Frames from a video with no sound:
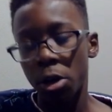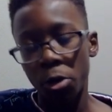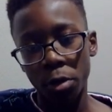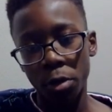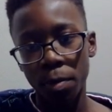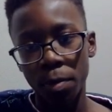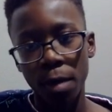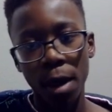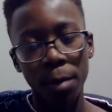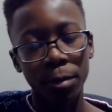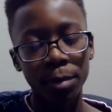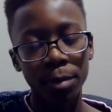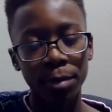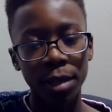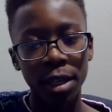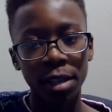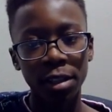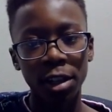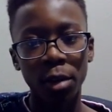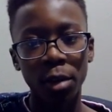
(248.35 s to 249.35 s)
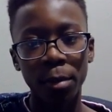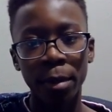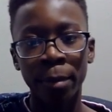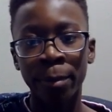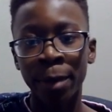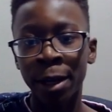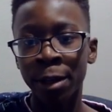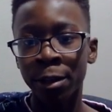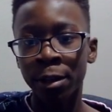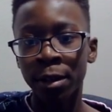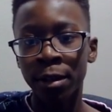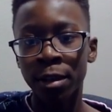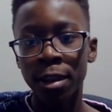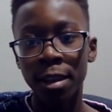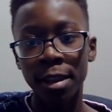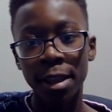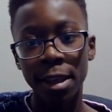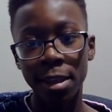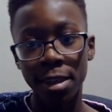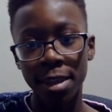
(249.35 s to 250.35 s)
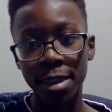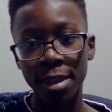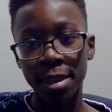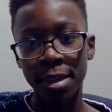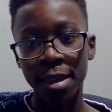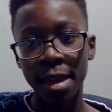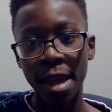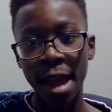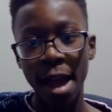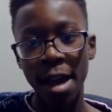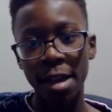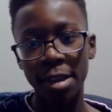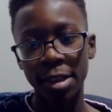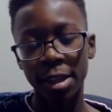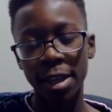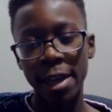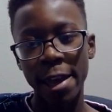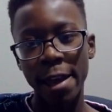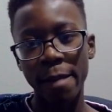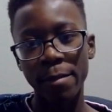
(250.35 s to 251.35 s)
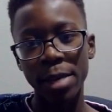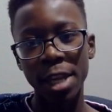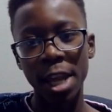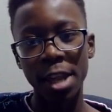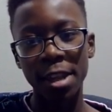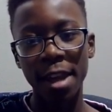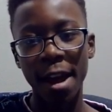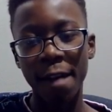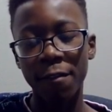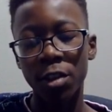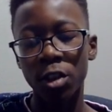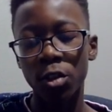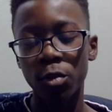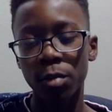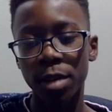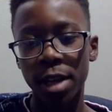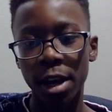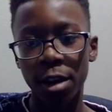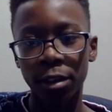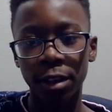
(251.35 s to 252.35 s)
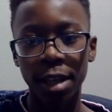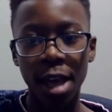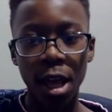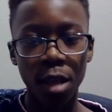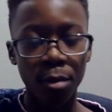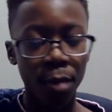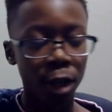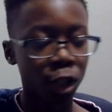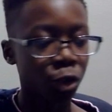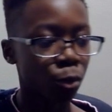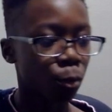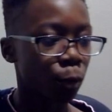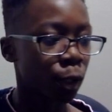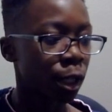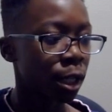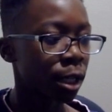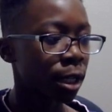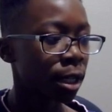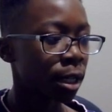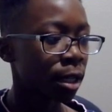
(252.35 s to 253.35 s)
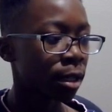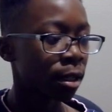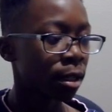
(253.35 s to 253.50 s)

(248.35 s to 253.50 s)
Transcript: would probably be a little bit better, since as a kid he doesn't have to do nearly as much work.